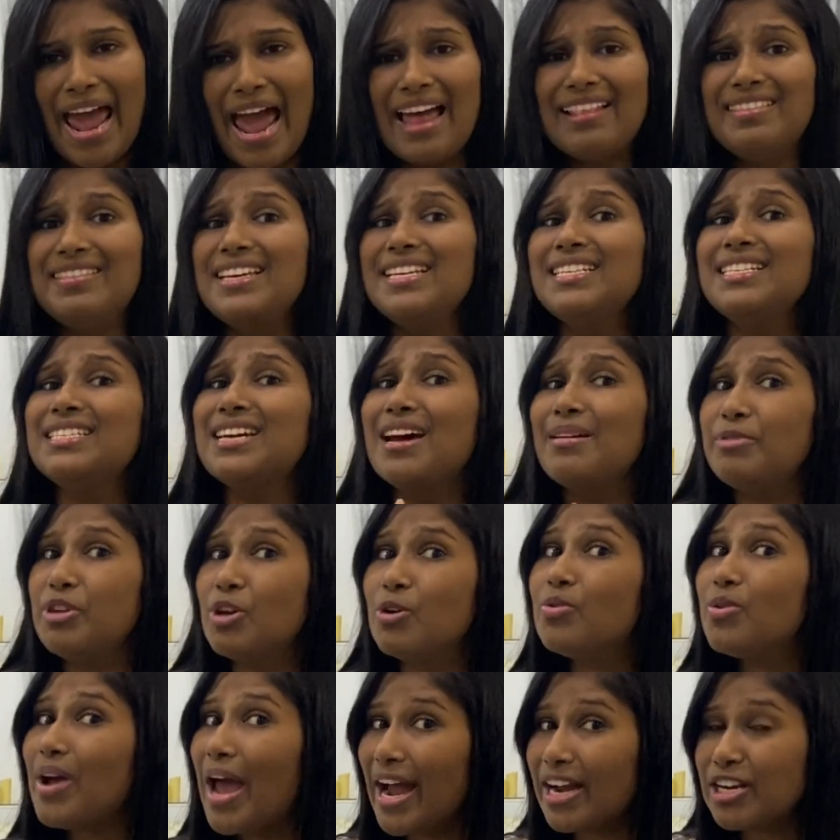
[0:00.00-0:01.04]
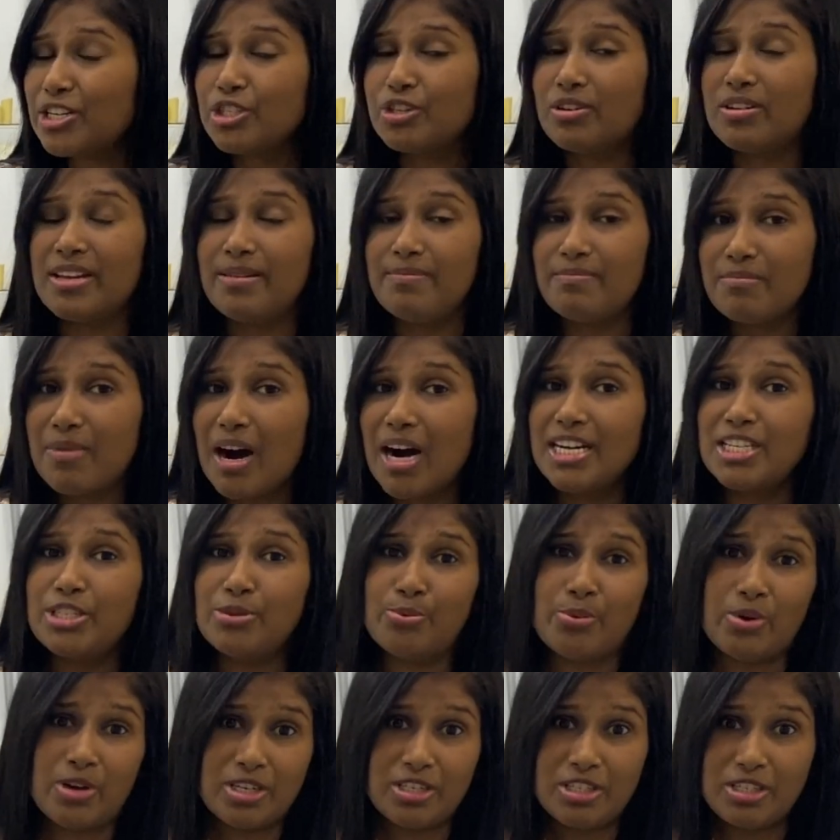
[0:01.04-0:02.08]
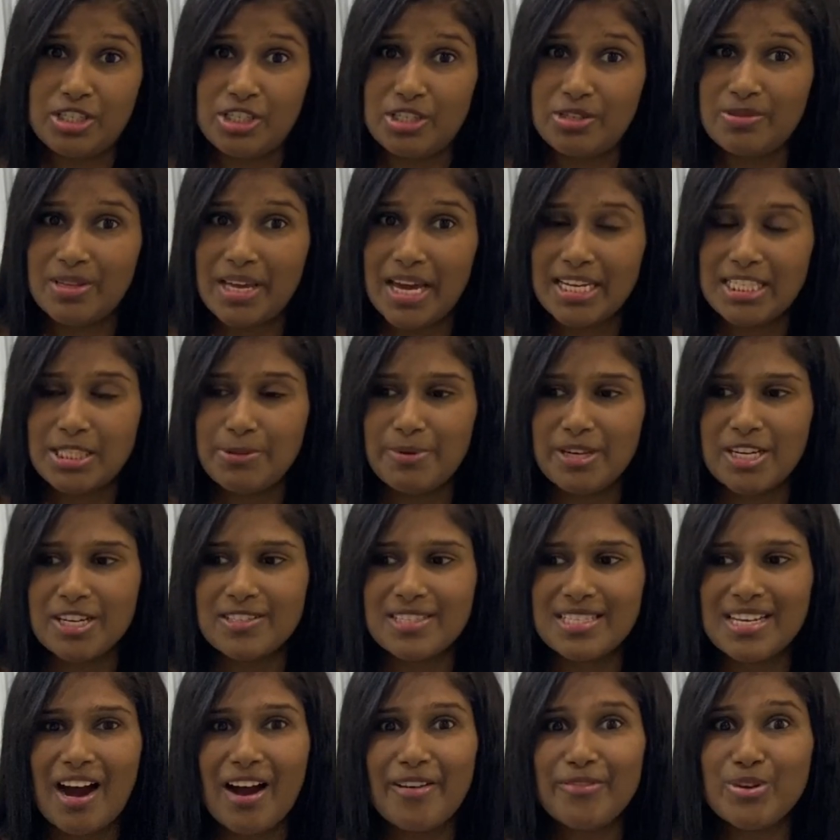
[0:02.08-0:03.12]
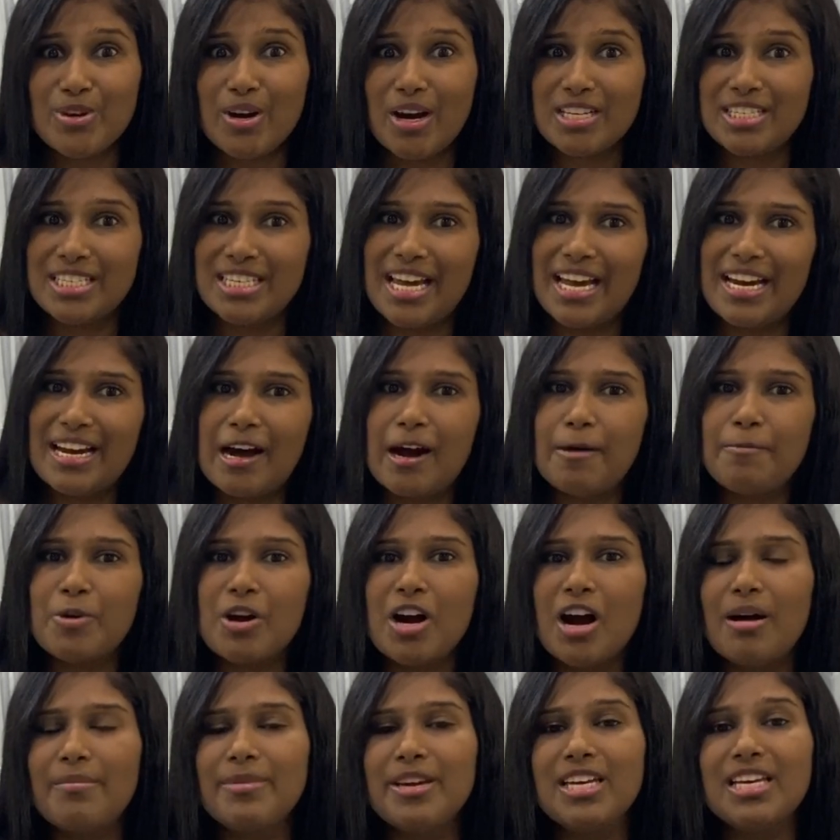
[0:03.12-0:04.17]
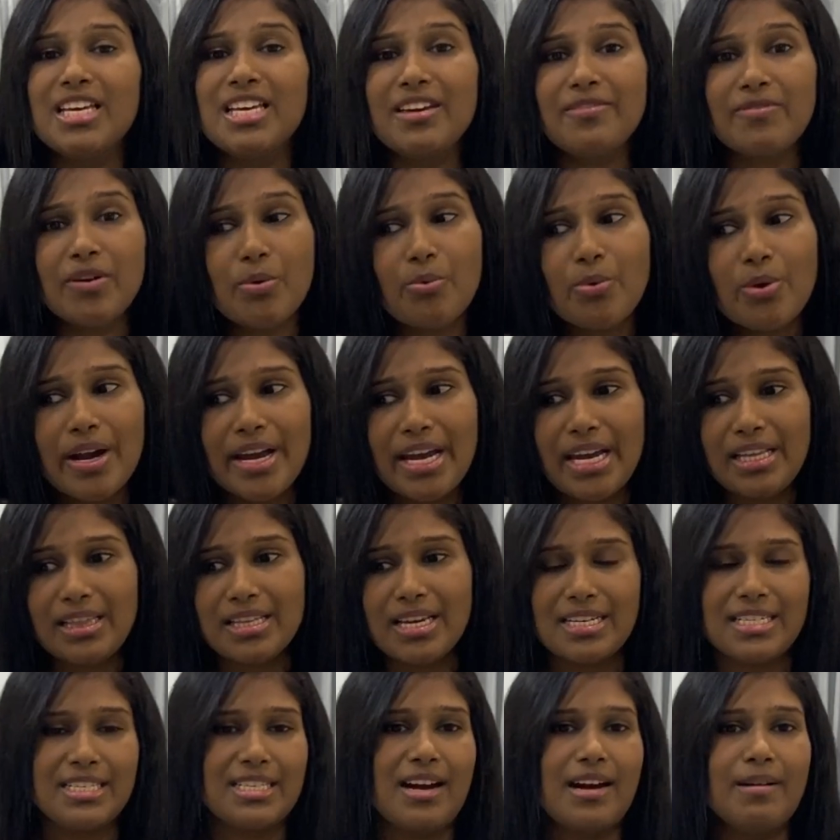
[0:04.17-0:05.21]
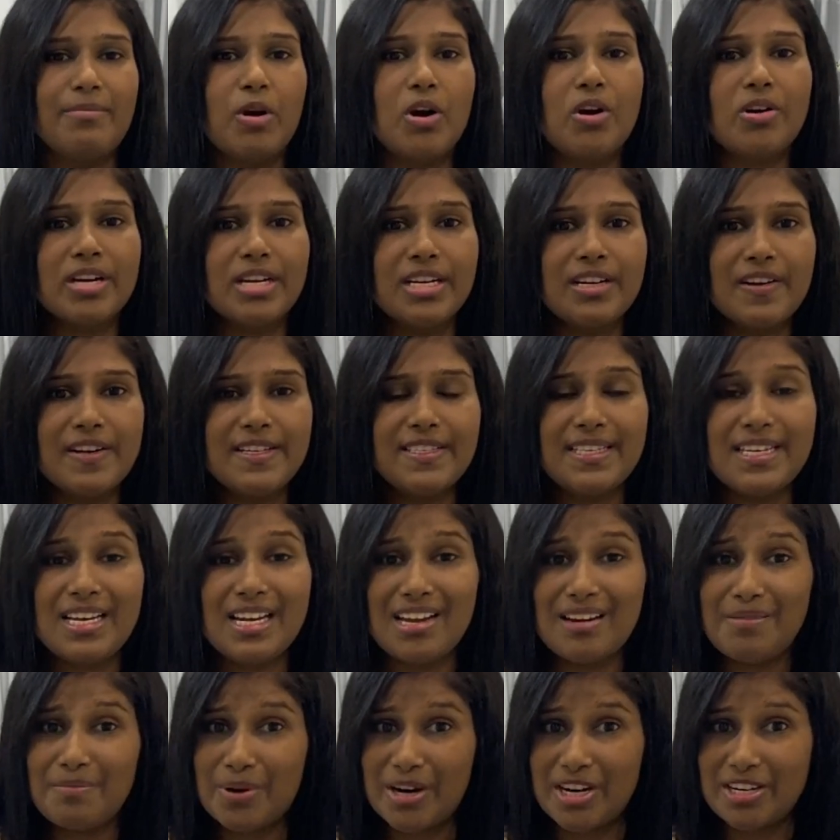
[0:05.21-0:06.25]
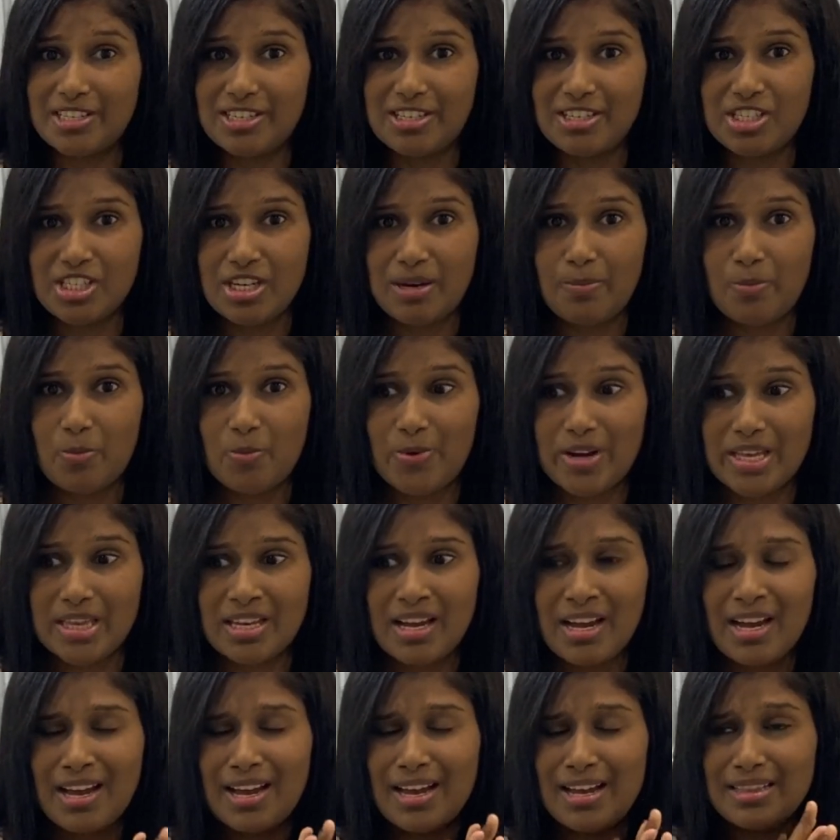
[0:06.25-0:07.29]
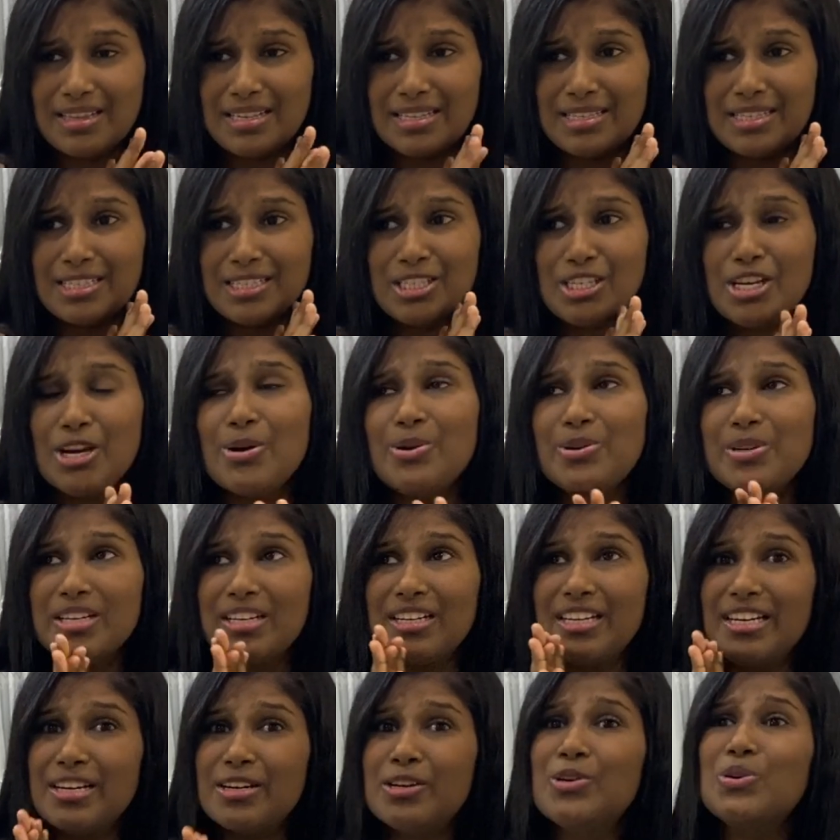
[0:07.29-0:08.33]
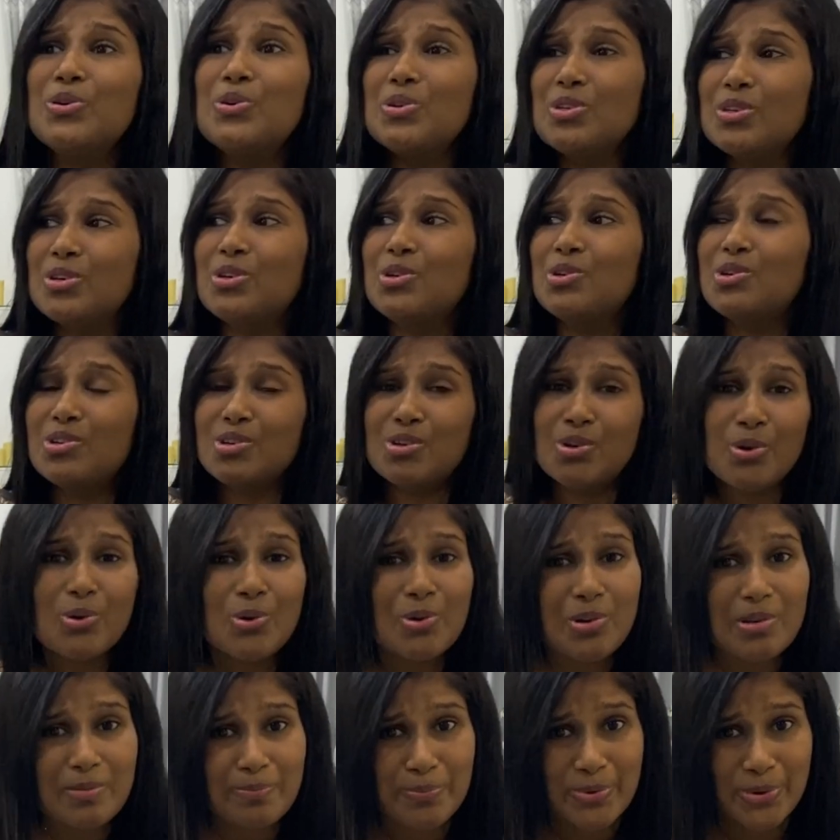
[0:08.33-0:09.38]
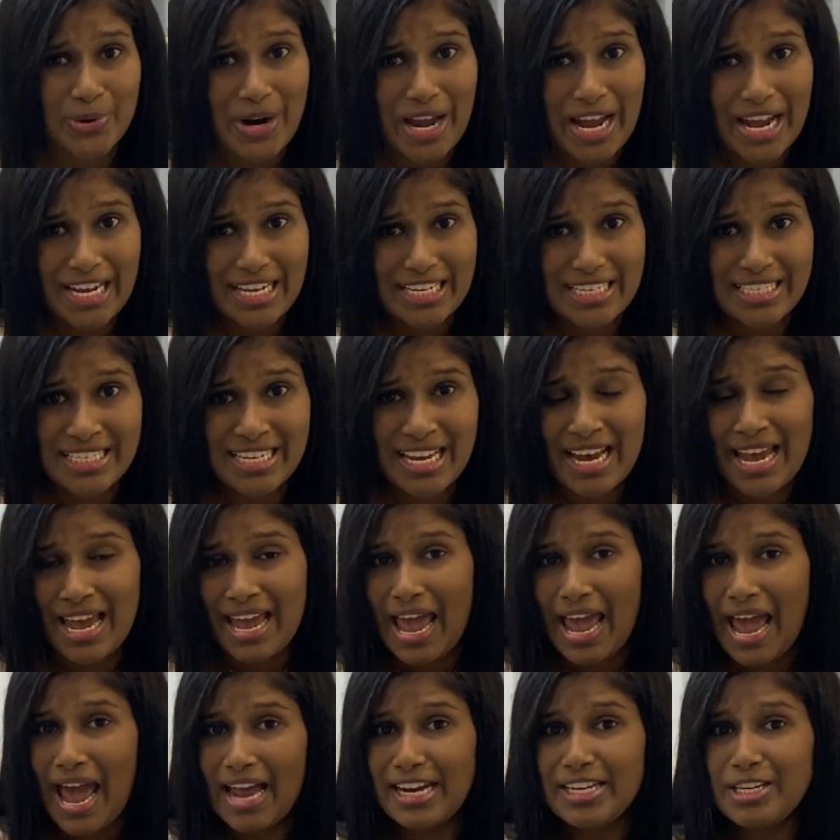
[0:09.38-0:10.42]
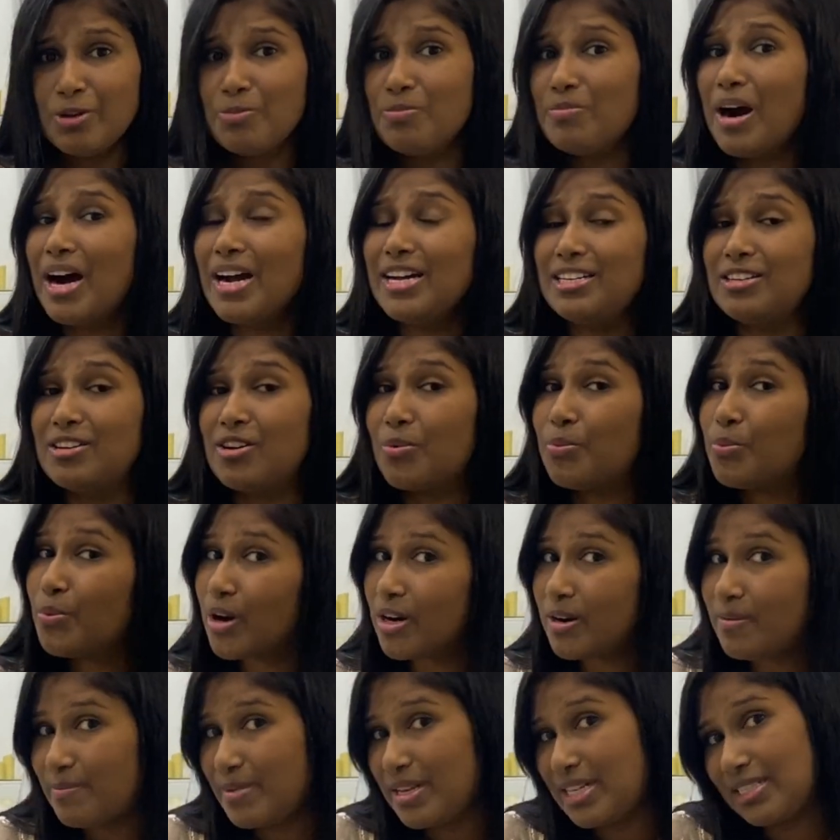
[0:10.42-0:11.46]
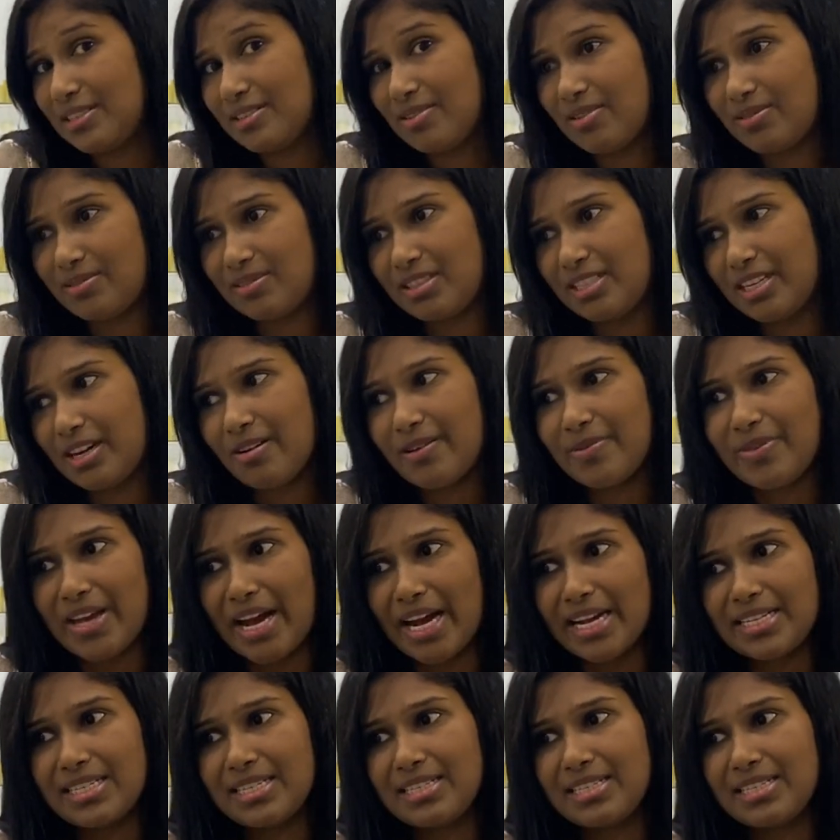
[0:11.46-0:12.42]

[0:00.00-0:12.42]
And this time you actually might want to do that, because I've got an upcoming giveaway that I'm organizing in partnership with this totally cool brand, and you might not want to miss on that.